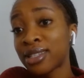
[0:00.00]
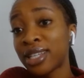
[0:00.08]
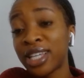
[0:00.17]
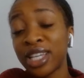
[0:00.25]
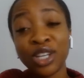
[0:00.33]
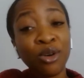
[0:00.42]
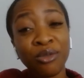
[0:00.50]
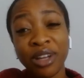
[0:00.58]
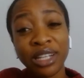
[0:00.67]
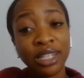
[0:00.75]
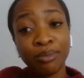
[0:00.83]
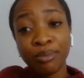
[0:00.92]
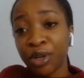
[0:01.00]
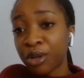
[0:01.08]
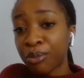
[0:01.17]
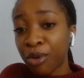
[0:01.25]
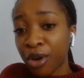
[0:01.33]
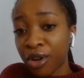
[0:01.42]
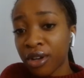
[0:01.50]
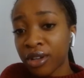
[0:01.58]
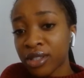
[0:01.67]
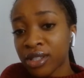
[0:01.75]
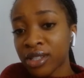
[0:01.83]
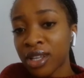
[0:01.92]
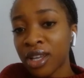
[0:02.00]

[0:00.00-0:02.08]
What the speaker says: to eco-friendly period products.